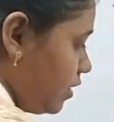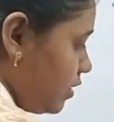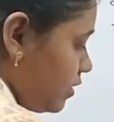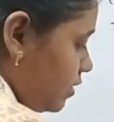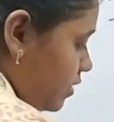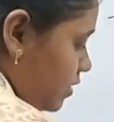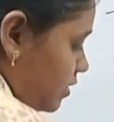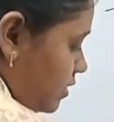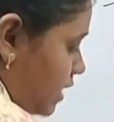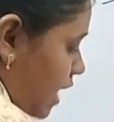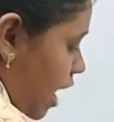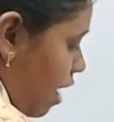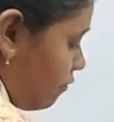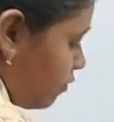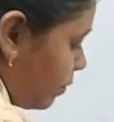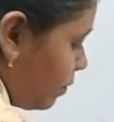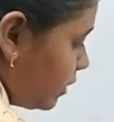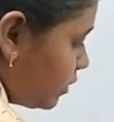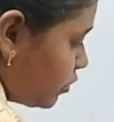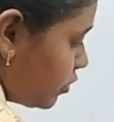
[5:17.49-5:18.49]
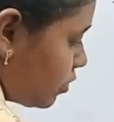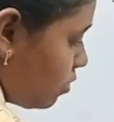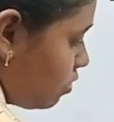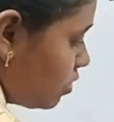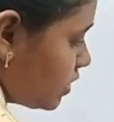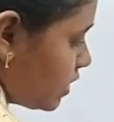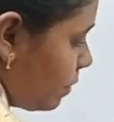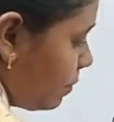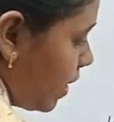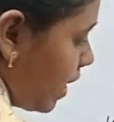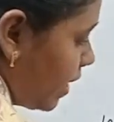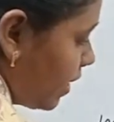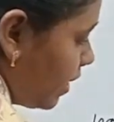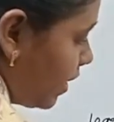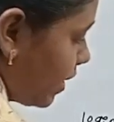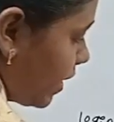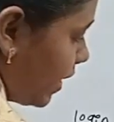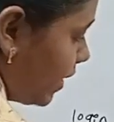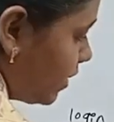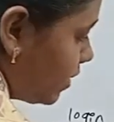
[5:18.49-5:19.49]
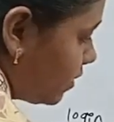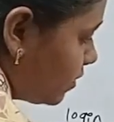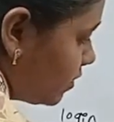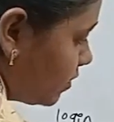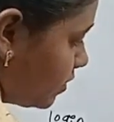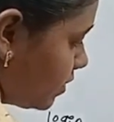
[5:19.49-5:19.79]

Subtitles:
This have to be show some error, right?